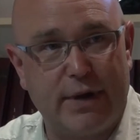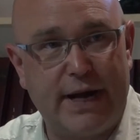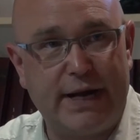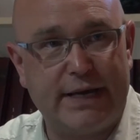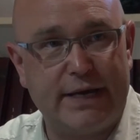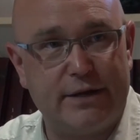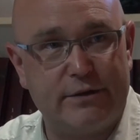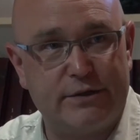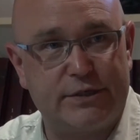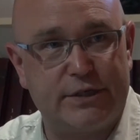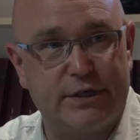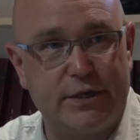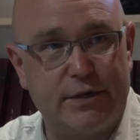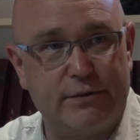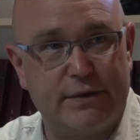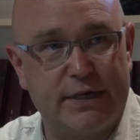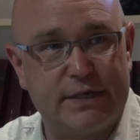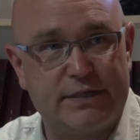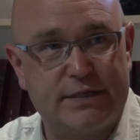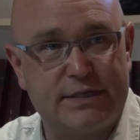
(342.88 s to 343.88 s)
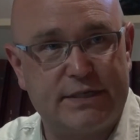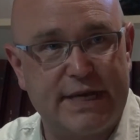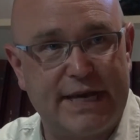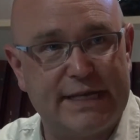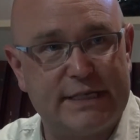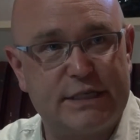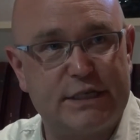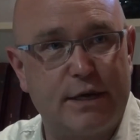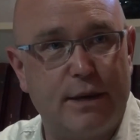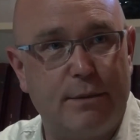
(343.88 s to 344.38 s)
radio too is
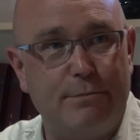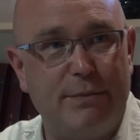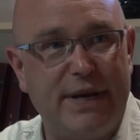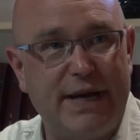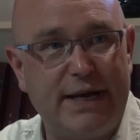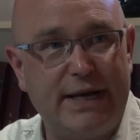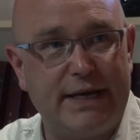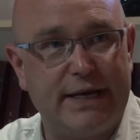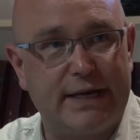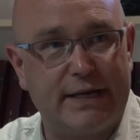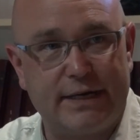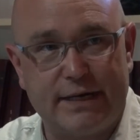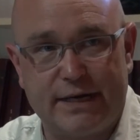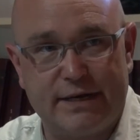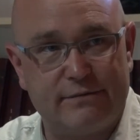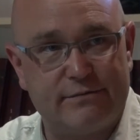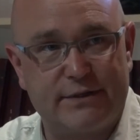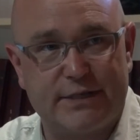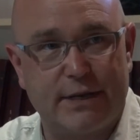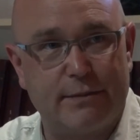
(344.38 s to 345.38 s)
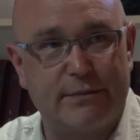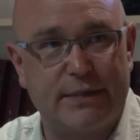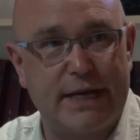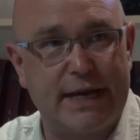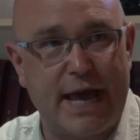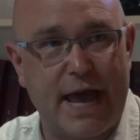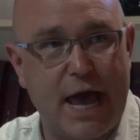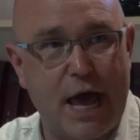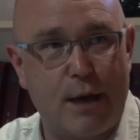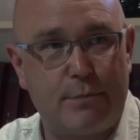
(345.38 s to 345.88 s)
it's immediate. If
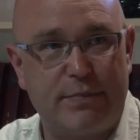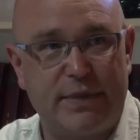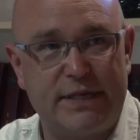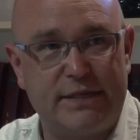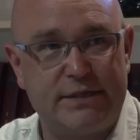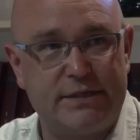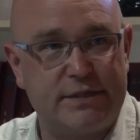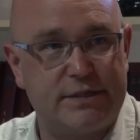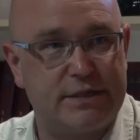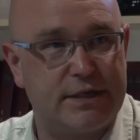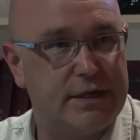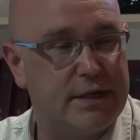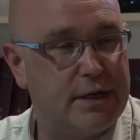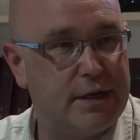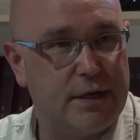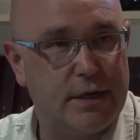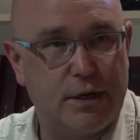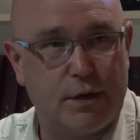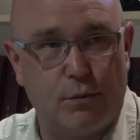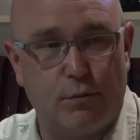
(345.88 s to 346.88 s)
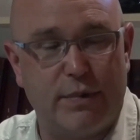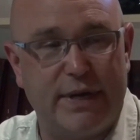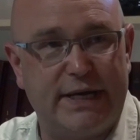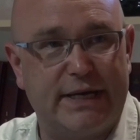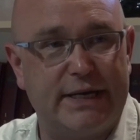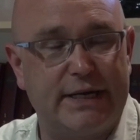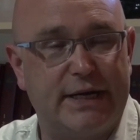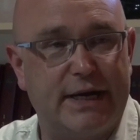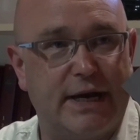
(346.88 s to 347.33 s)
something happens, we can